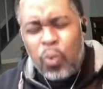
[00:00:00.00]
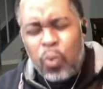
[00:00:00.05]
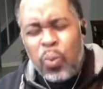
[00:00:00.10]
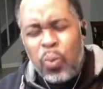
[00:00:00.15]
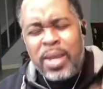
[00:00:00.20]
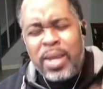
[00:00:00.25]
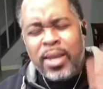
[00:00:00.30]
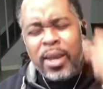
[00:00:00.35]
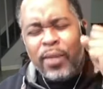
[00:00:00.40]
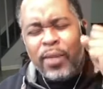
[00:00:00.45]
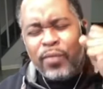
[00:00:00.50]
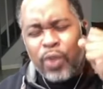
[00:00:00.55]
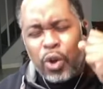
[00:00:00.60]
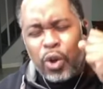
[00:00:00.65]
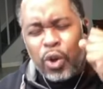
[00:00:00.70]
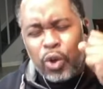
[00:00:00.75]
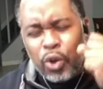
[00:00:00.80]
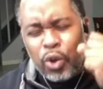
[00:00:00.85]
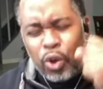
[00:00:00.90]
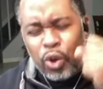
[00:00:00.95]
We give
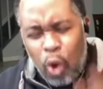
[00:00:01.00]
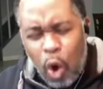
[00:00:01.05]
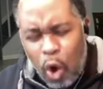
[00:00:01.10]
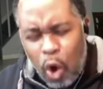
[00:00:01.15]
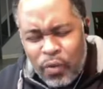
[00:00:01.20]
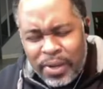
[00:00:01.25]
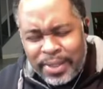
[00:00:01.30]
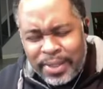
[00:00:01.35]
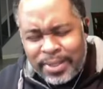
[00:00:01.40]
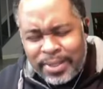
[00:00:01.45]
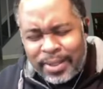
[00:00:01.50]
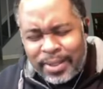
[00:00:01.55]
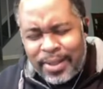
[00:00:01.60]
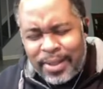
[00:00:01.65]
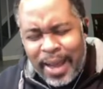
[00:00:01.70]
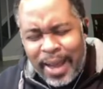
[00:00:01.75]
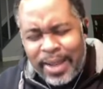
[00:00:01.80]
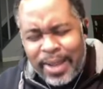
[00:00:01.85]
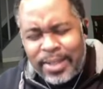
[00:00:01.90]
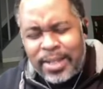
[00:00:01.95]
you glory
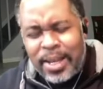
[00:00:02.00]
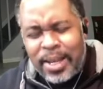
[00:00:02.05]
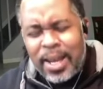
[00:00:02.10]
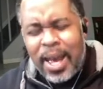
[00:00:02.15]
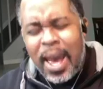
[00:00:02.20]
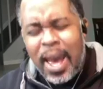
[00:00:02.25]
tonight.